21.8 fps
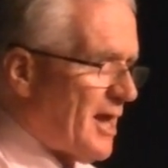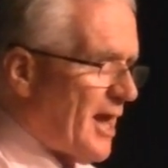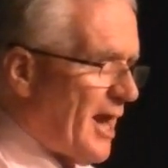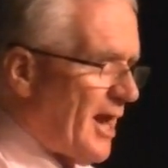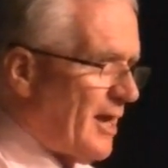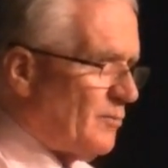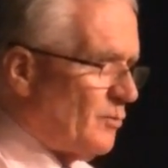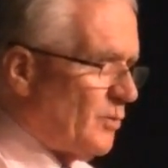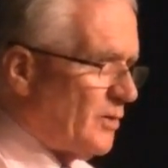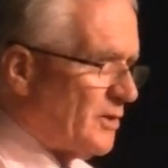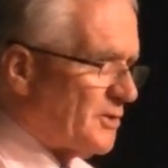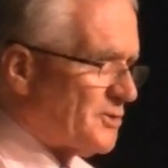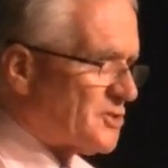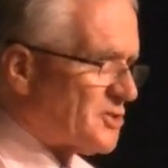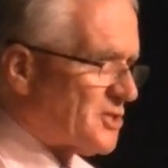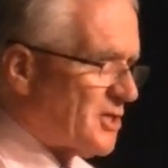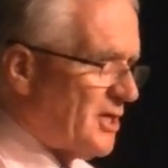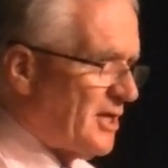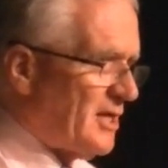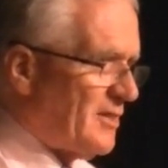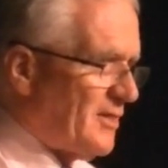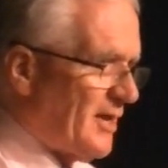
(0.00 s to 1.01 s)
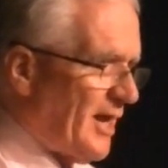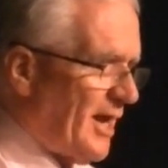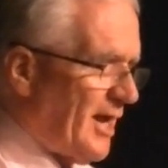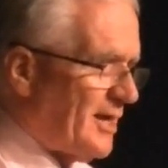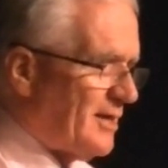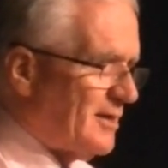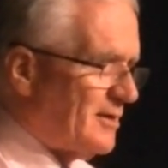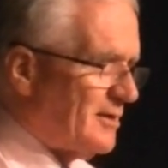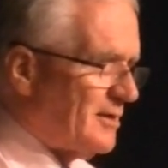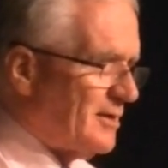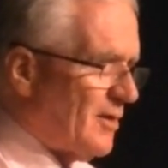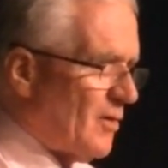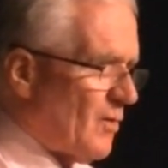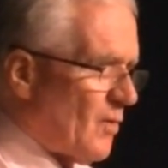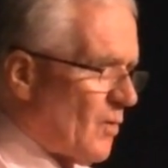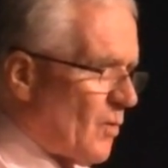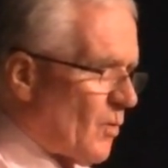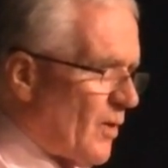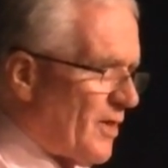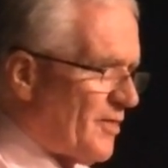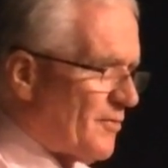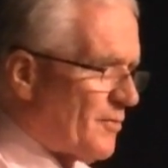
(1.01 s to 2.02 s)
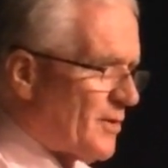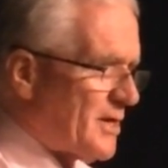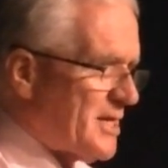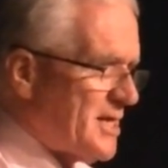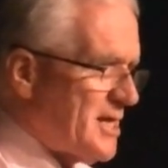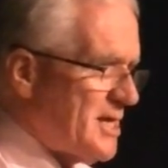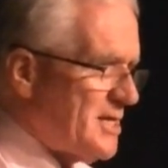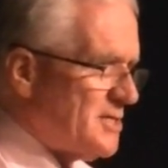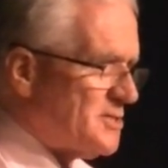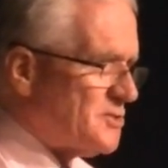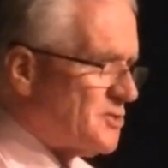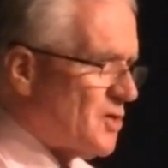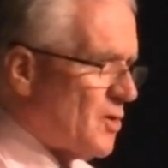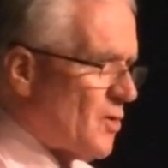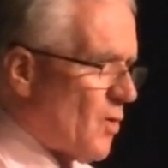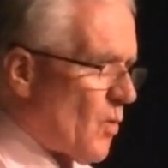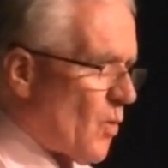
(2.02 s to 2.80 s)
and we'll see then whether it is